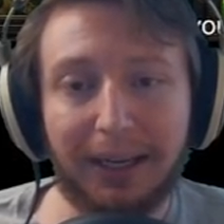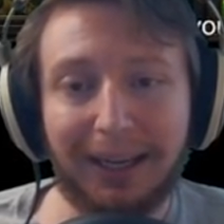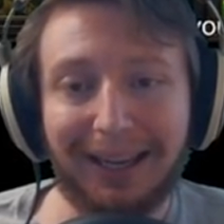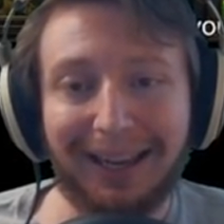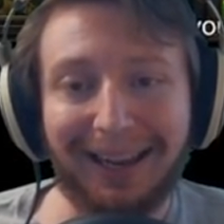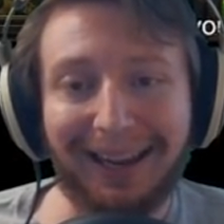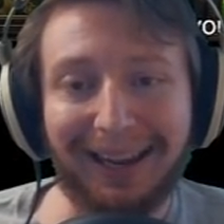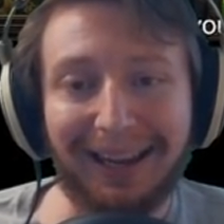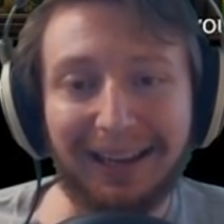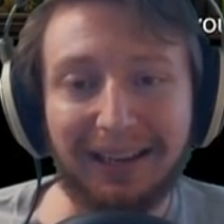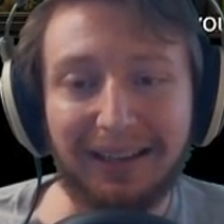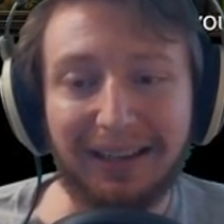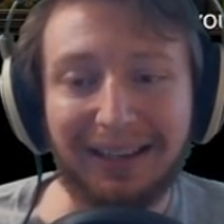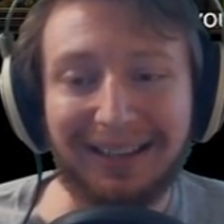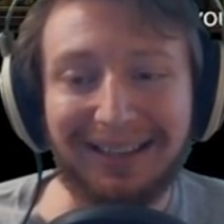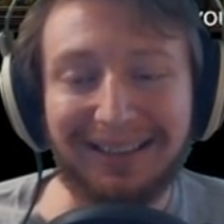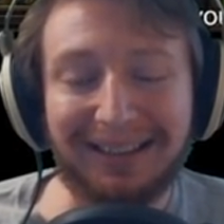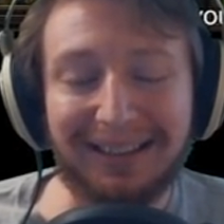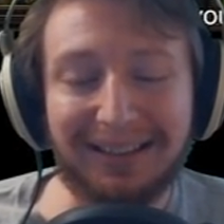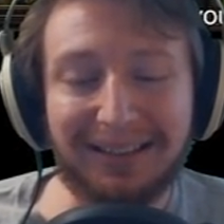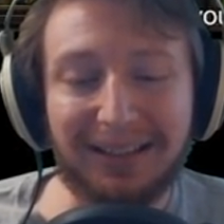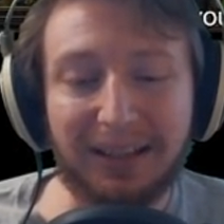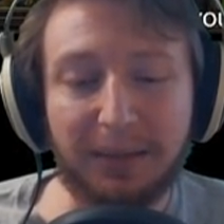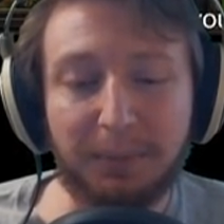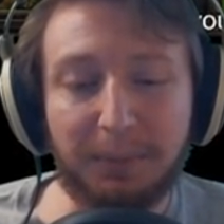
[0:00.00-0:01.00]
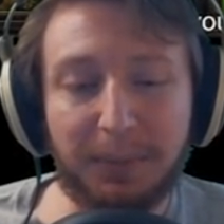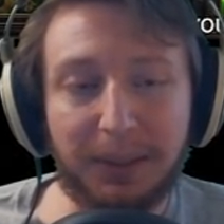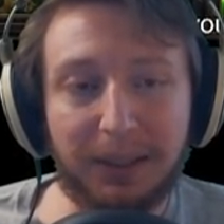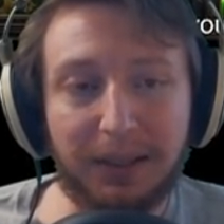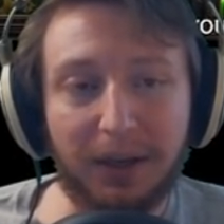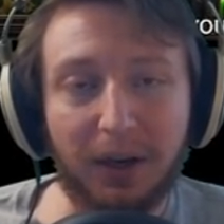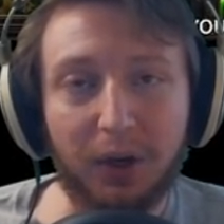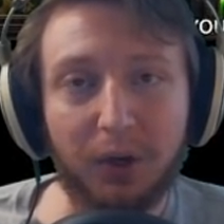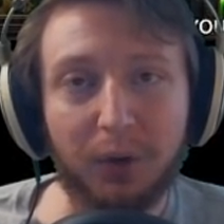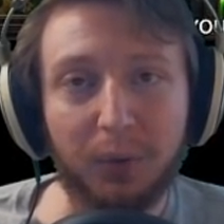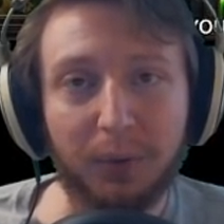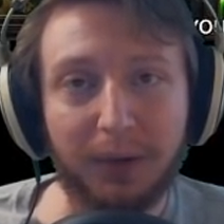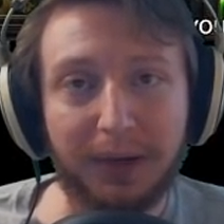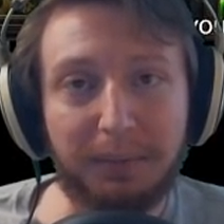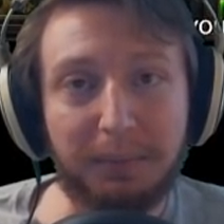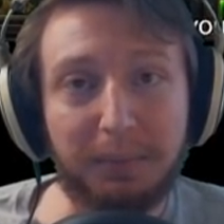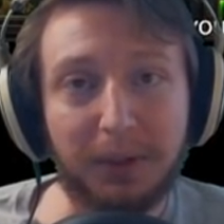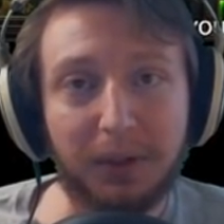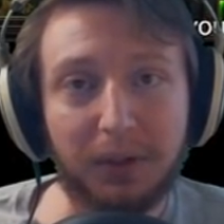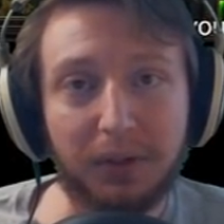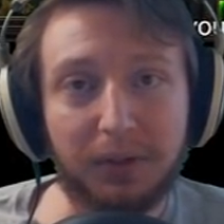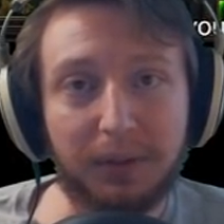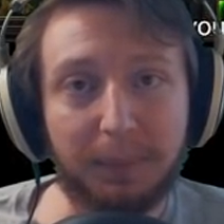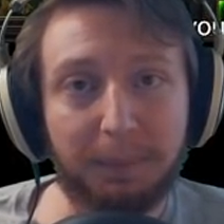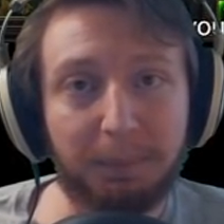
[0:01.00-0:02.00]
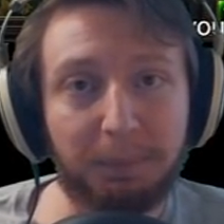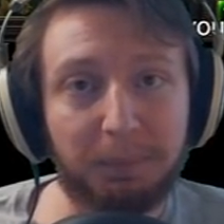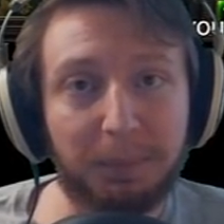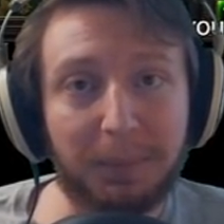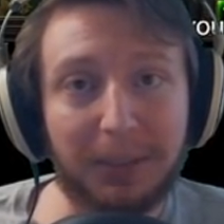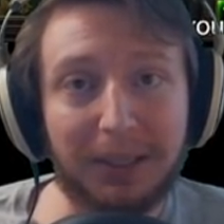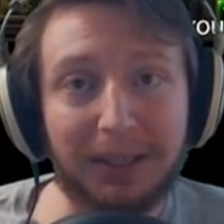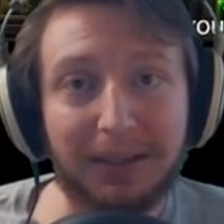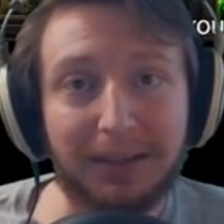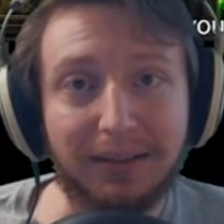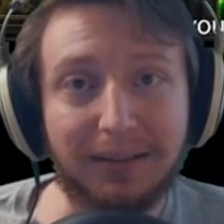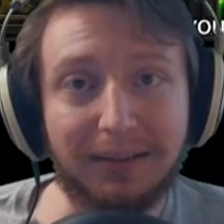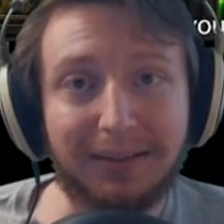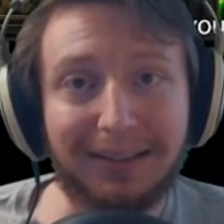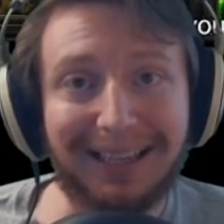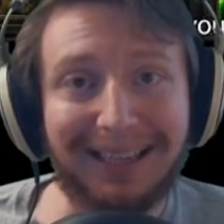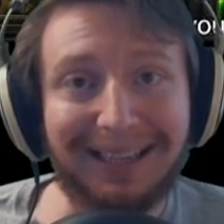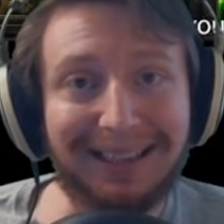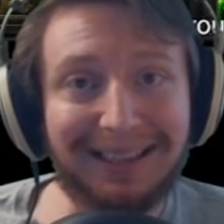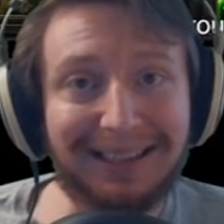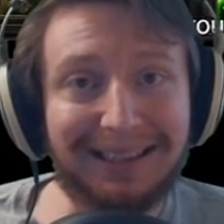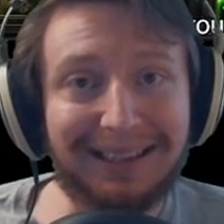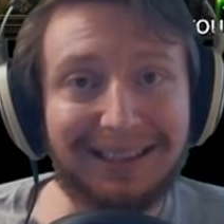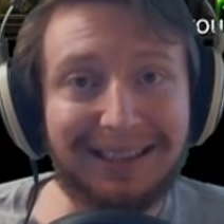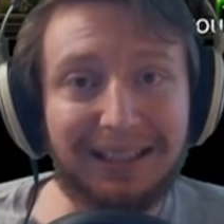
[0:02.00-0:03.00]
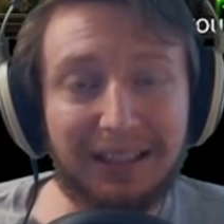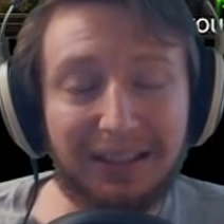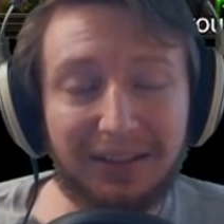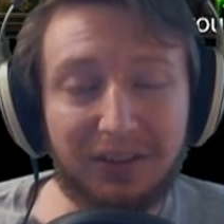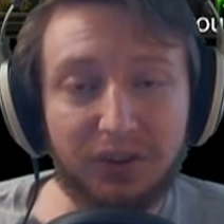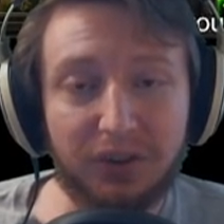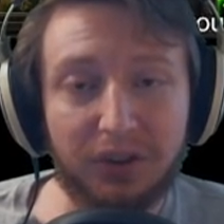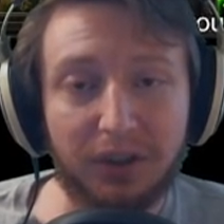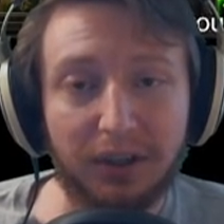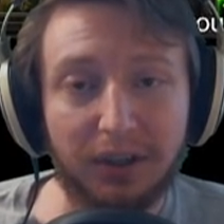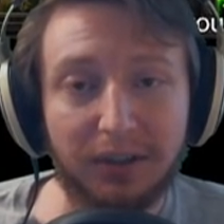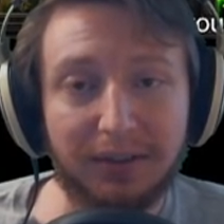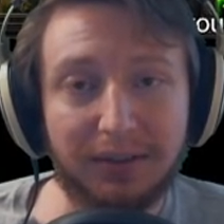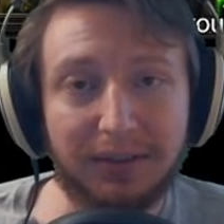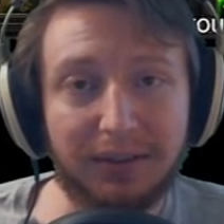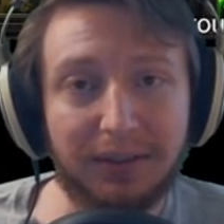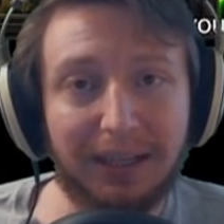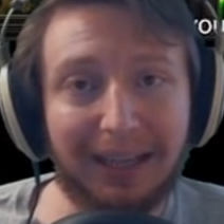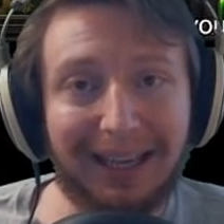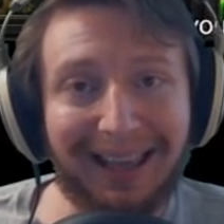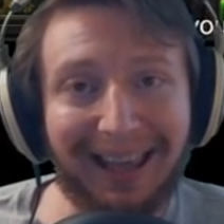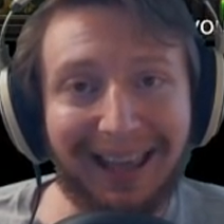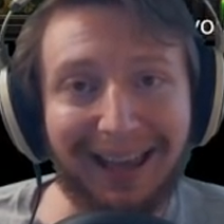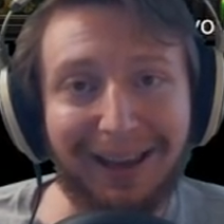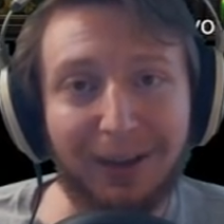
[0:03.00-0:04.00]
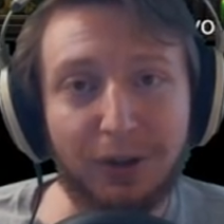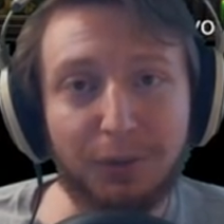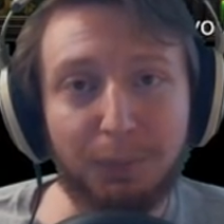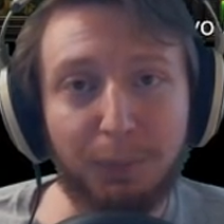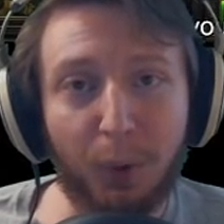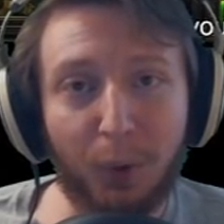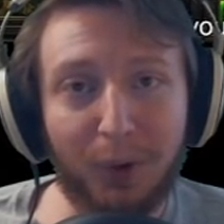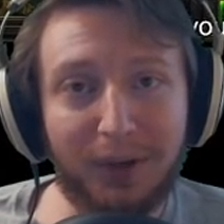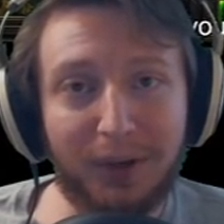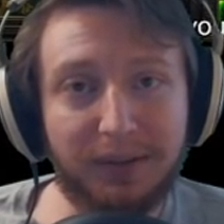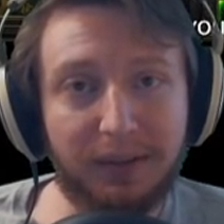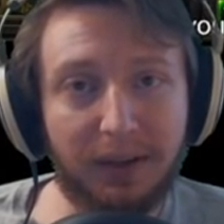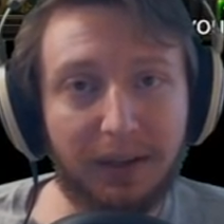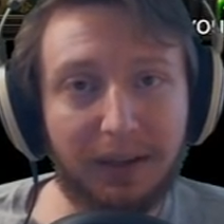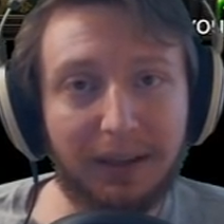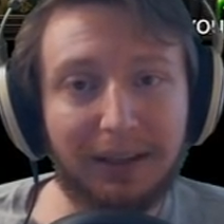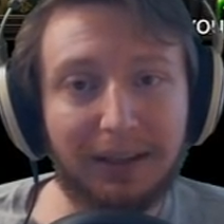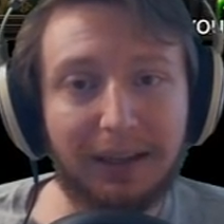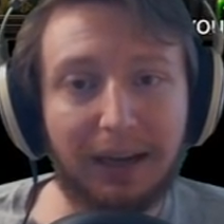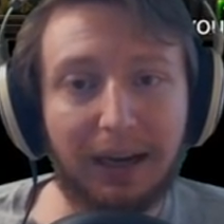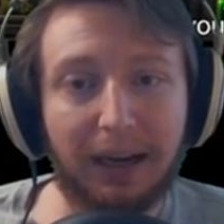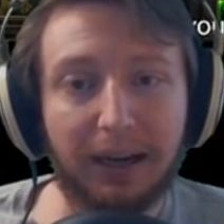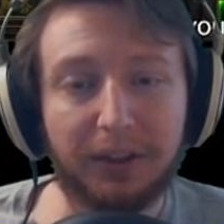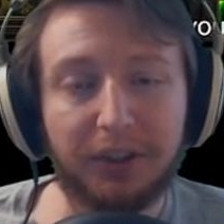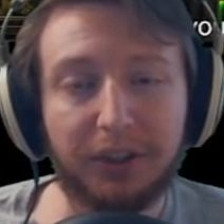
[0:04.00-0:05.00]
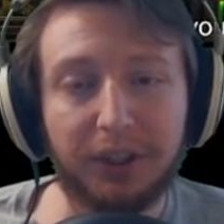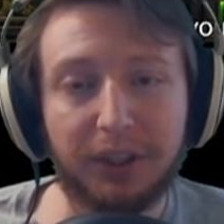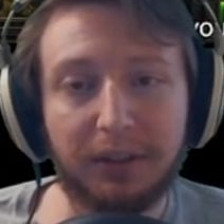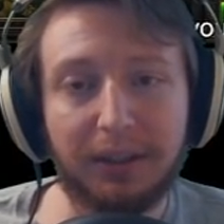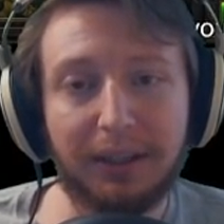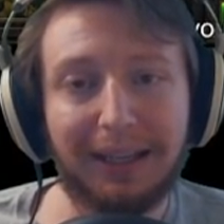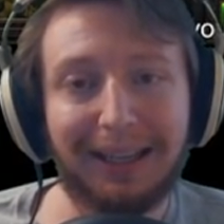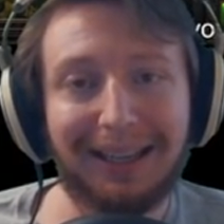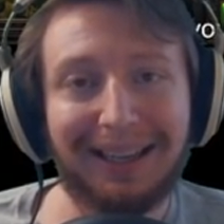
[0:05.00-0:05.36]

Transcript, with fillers: And this can be a great build because it league starts as Poison Concoction,